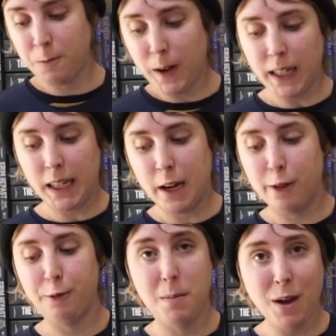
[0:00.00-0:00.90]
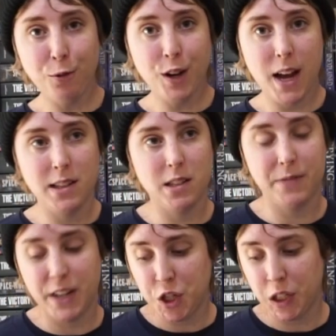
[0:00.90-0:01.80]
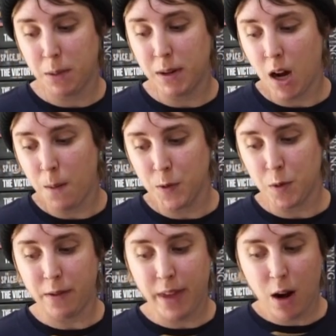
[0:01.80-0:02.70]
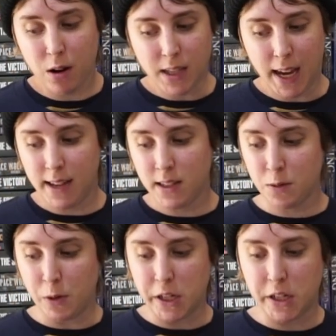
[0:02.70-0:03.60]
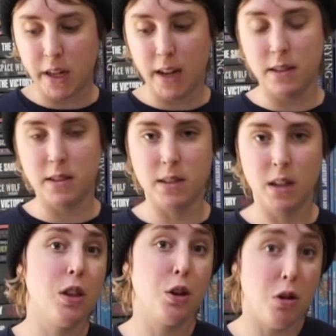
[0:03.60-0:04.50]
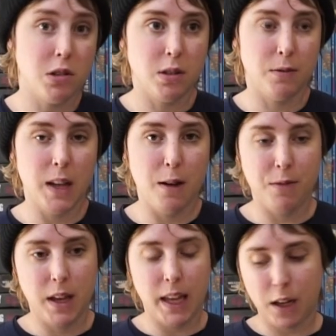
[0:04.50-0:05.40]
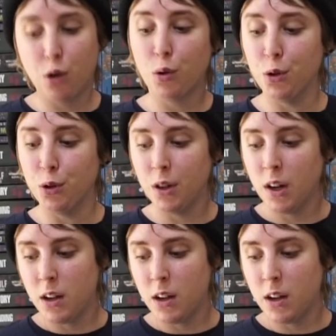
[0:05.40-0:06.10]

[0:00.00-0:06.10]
Funny enough, Hermaphroditus eventually becomes one of the Erates, which is the gods of love. They're like a crew.